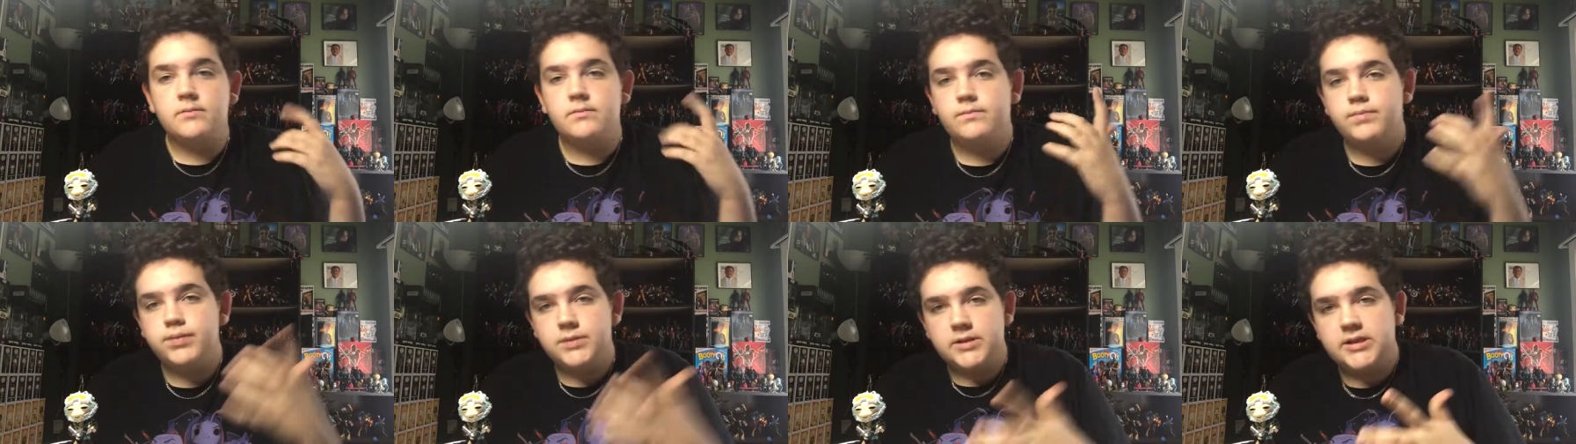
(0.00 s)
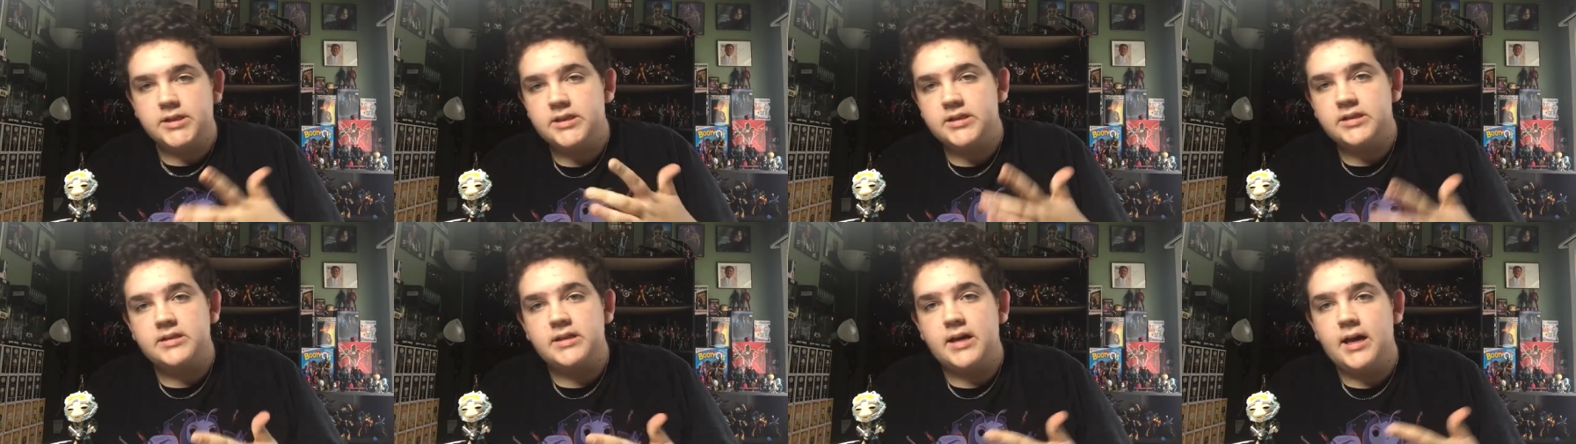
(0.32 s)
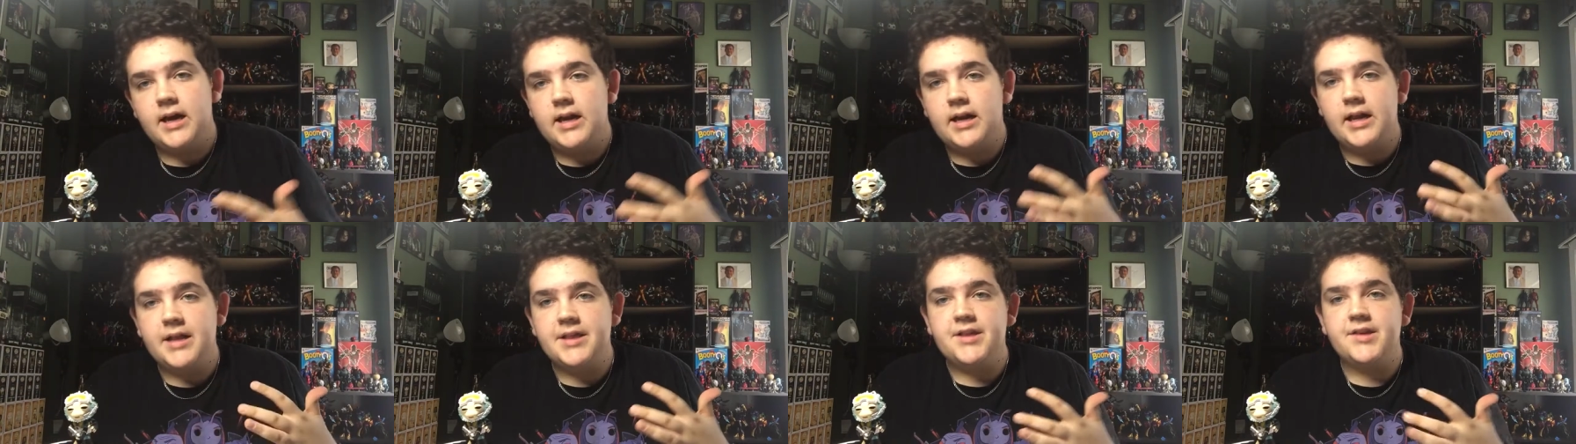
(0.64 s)
Please
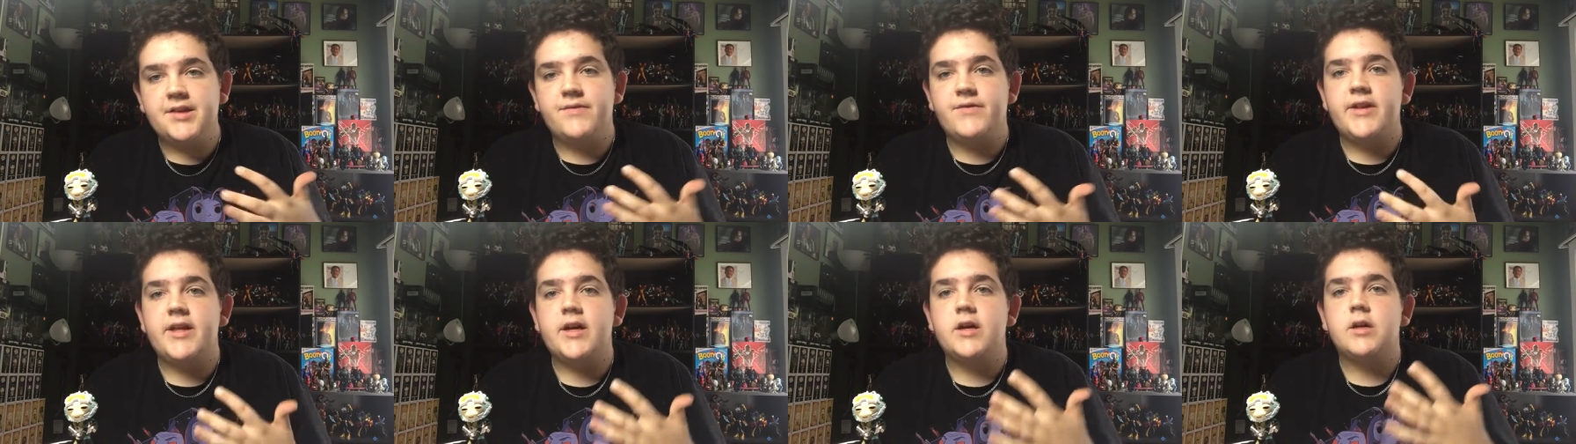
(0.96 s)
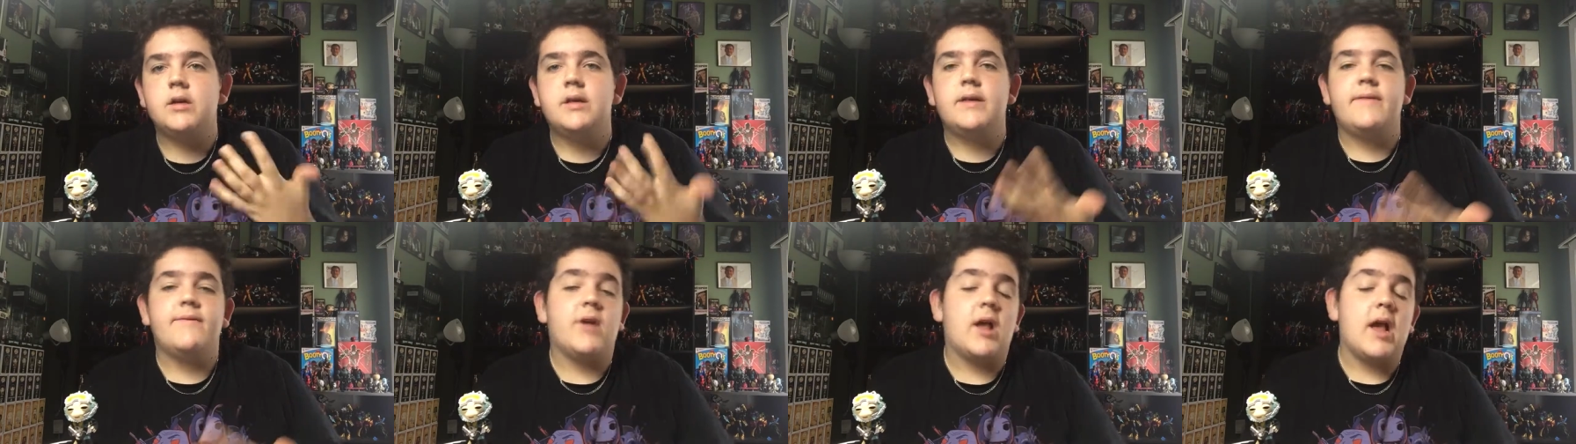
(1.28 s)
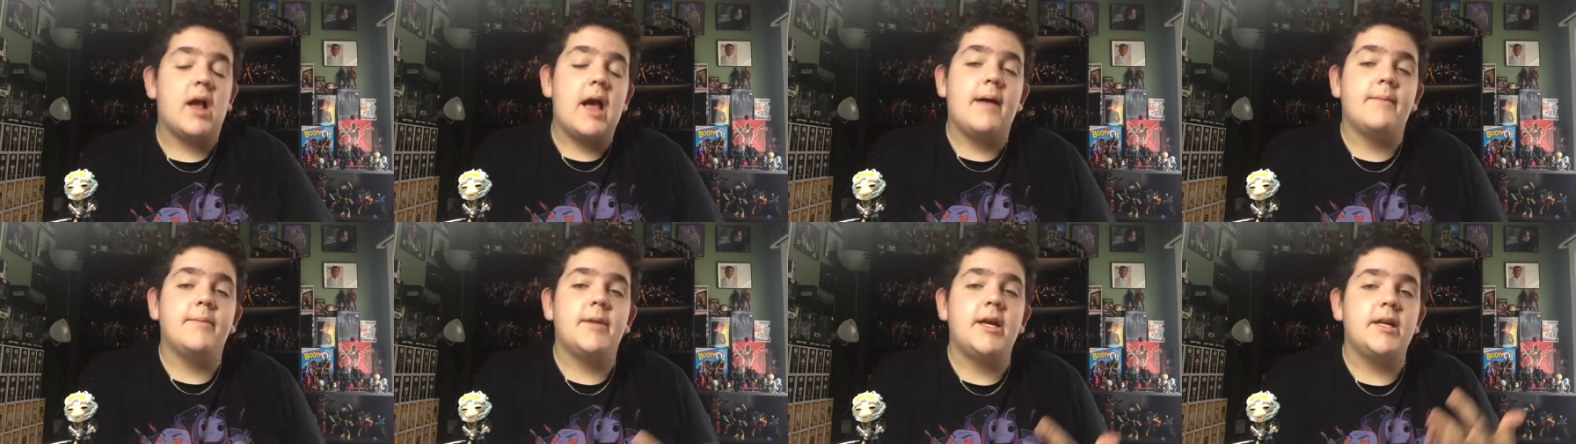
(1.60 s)
uh, like this video, leave a
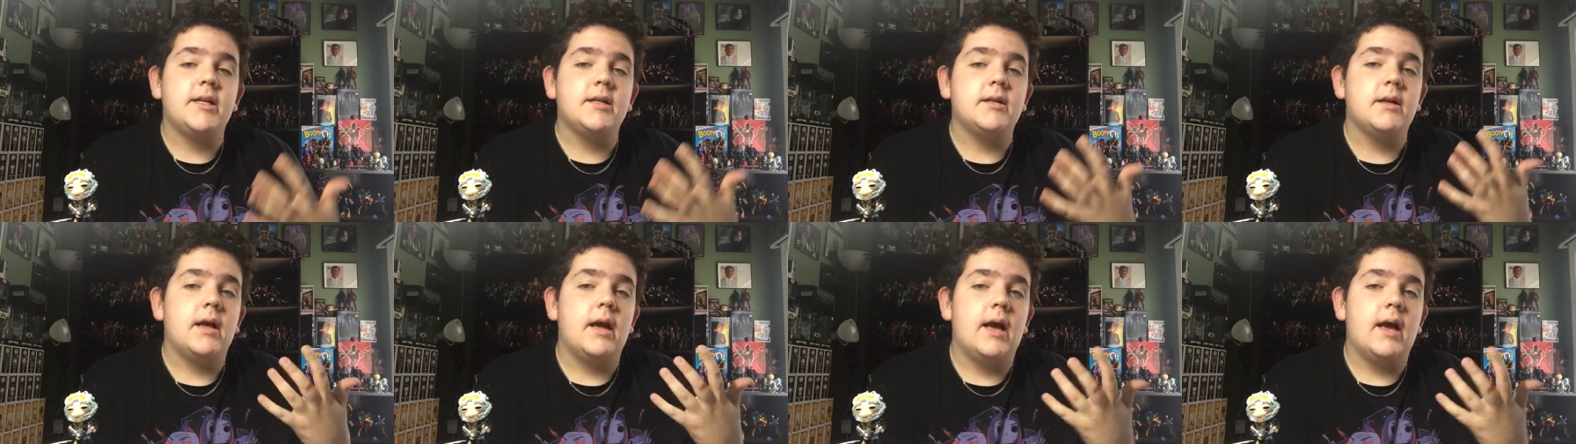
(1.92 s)
comment.